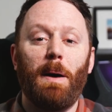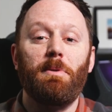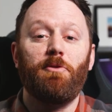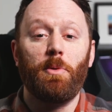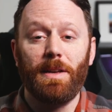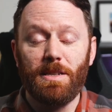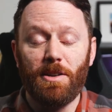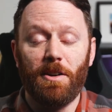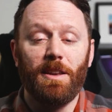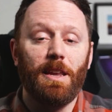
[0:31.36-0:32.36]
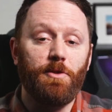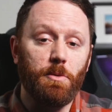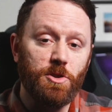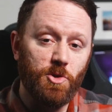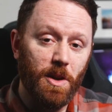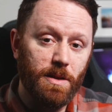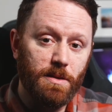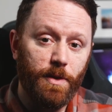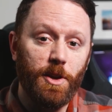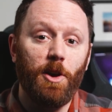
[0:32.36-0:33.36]
But before we get started, if you enjoyed this
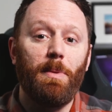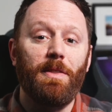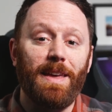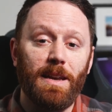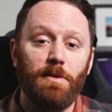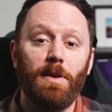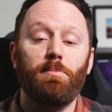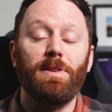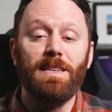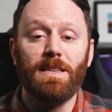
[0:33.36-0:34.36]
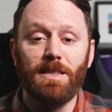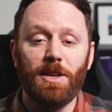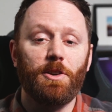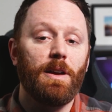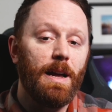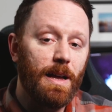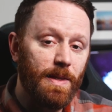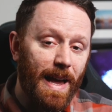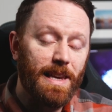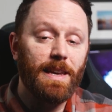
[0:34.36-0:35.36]
video by the end of it, please consider
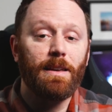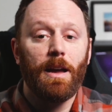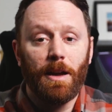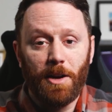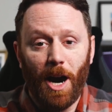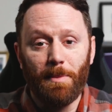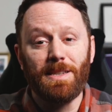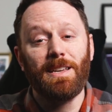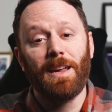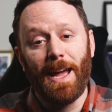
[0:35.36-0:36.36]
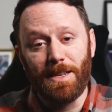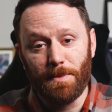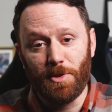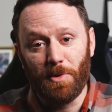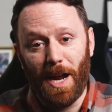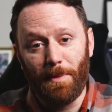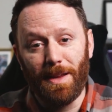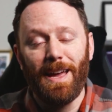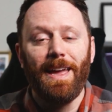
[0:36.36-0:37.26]
liking, commenting, and subscribing.